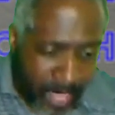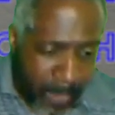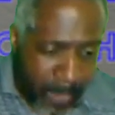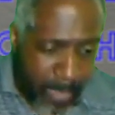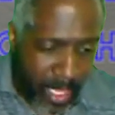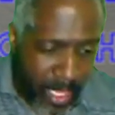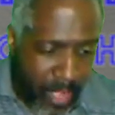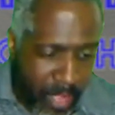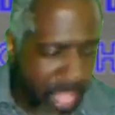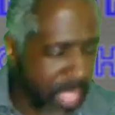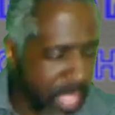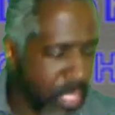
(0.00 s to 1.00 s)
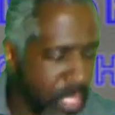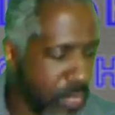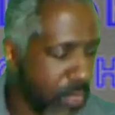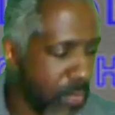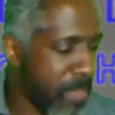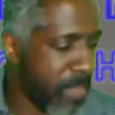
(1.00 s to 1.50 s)
Papillo, NQ
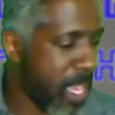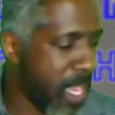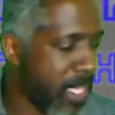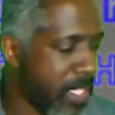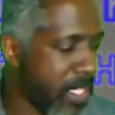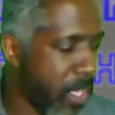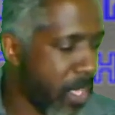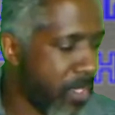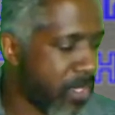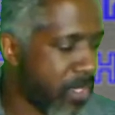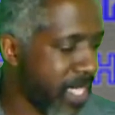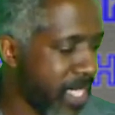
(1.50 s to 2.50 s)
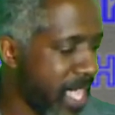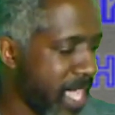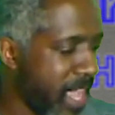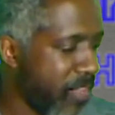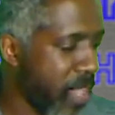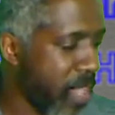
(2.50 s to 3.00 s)
Rahman. It's always great to
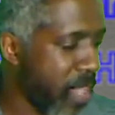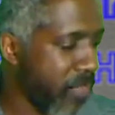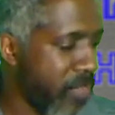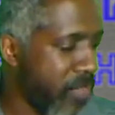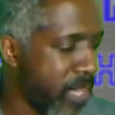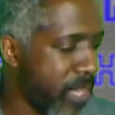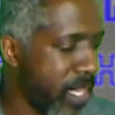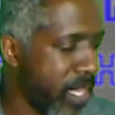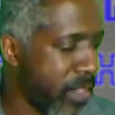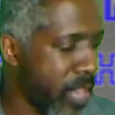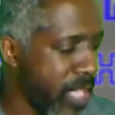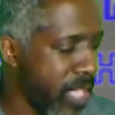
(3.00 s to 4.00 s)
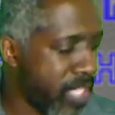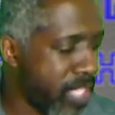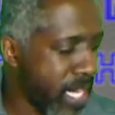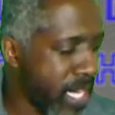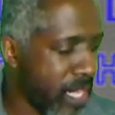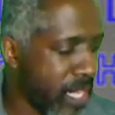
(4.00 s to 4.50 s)
have all of you here
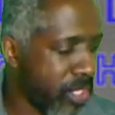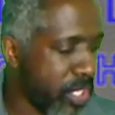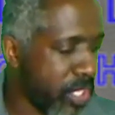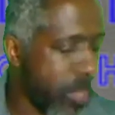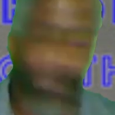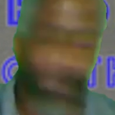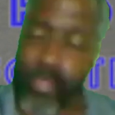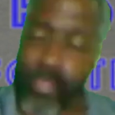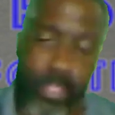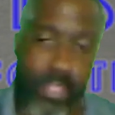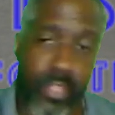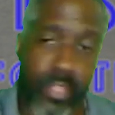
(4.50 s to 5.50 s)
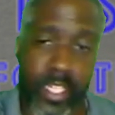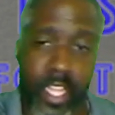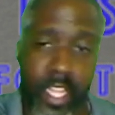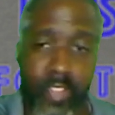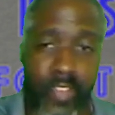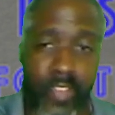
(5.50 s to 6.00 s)
checking out the show. Be sure to tell
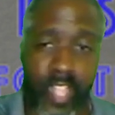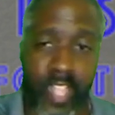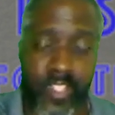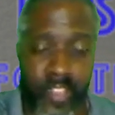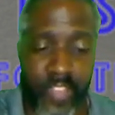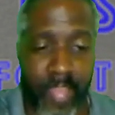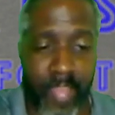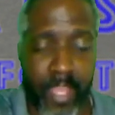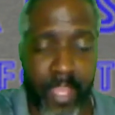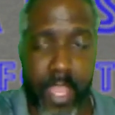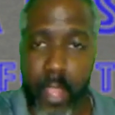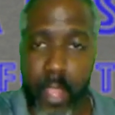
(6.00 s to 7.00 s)
your friends, family.